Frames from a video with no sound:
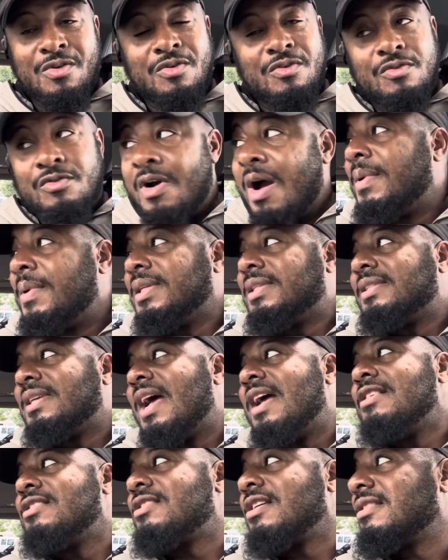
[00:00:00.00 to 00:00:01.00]
Robert
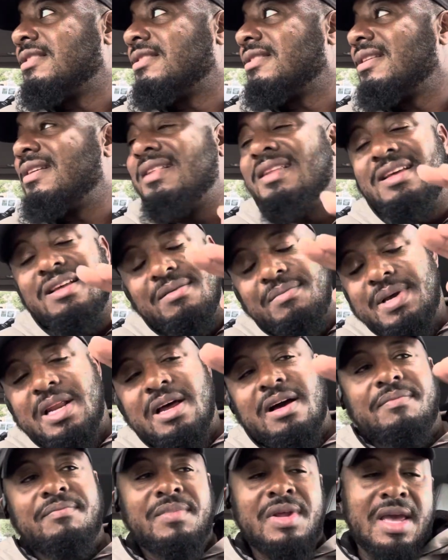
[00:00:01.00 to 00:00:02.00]
Sanchez, a little bit
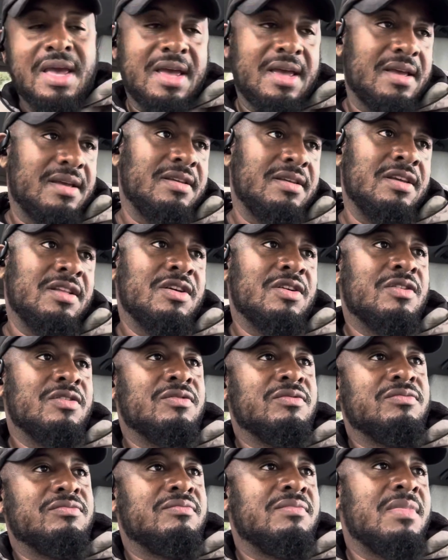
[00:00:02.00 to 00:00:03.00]
up there, you
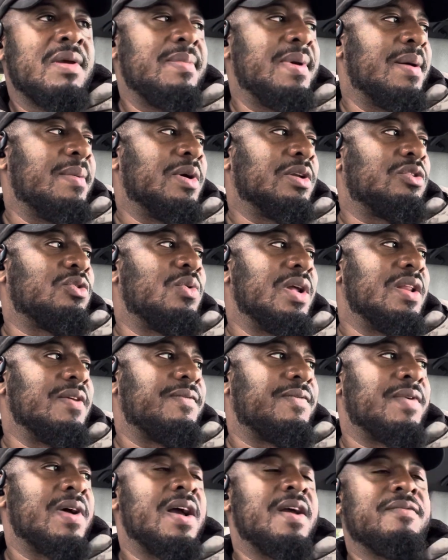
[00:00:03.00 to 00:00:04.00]
know, maybe about
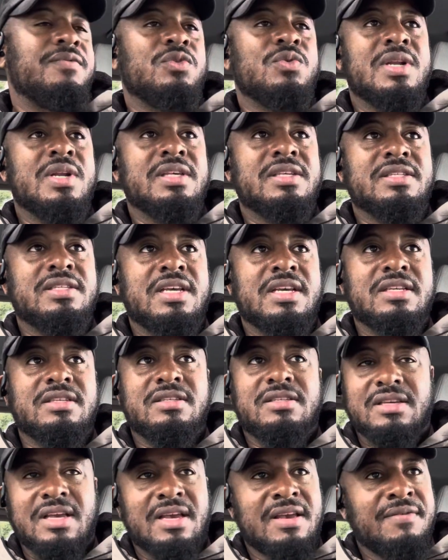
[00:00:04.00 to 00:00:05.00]
25,
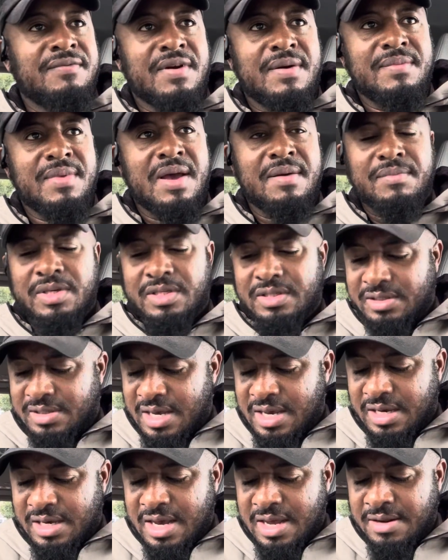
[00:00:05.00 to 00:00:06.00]
26, if I'm not
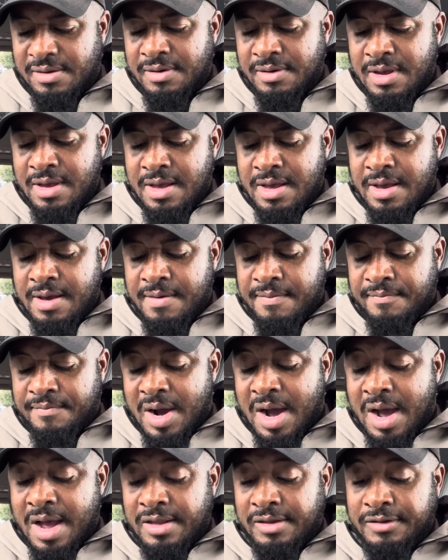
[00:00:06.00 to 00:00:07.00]
mistaken.
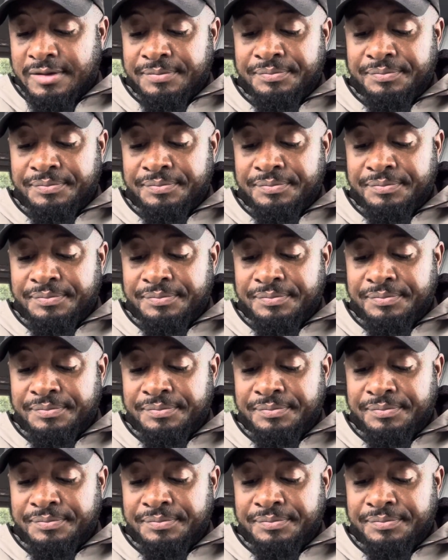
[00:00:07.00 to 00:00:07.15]
But